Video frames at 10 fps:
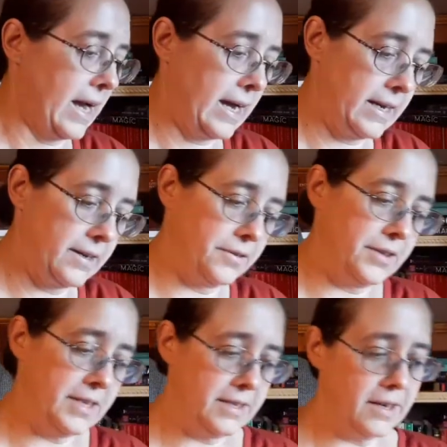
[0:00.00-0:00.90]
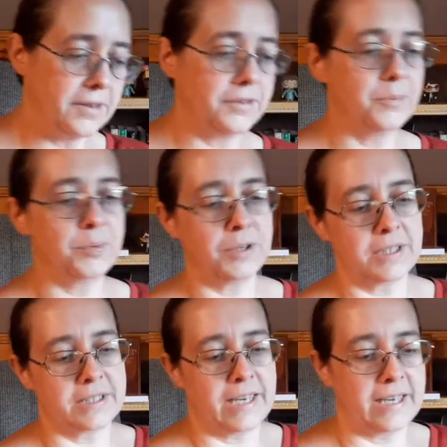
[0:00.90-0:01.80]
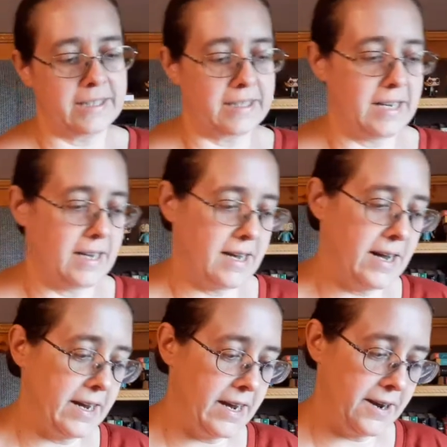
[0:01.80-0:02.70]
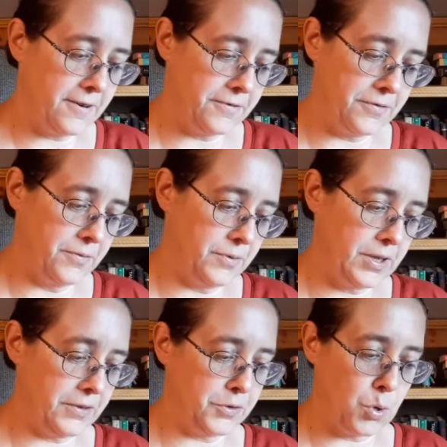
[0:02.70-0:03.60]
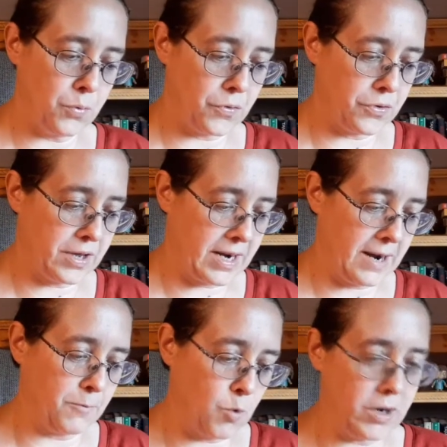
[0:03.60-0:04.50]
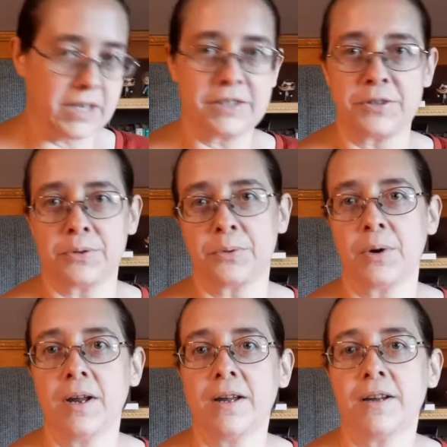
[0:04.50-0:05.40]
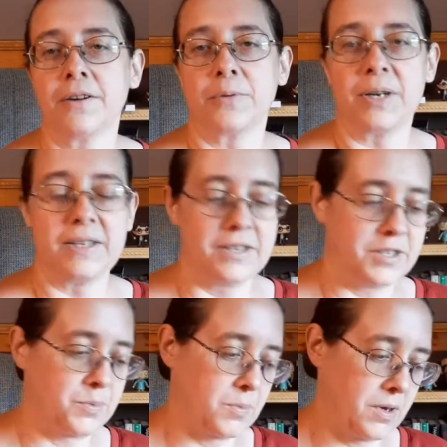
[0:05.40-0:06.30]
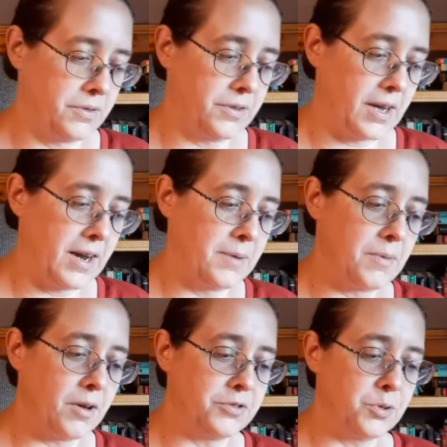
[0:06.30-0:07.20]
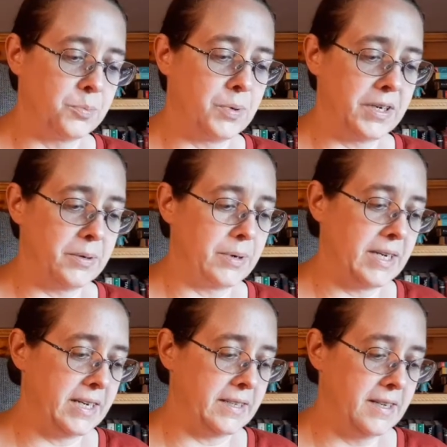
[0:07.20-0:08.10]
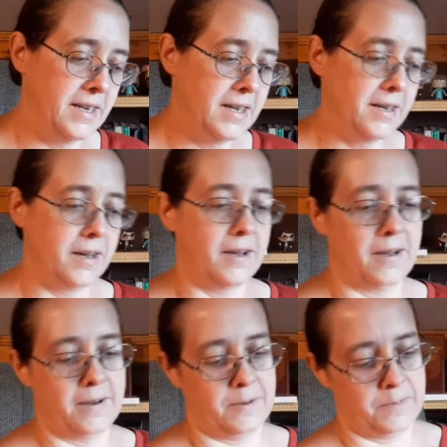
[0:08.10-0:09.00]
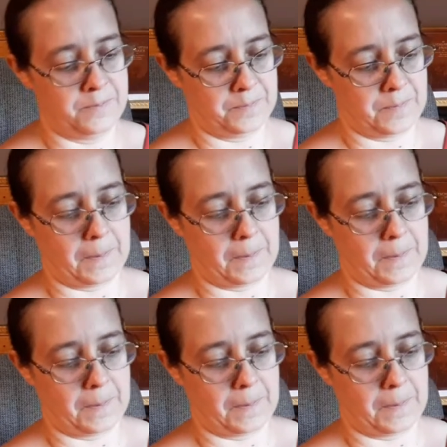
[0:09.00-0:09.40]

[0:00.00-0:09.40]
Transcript: And then the books that I have left over that I'm wanting to read this month. I am also buddy reading um,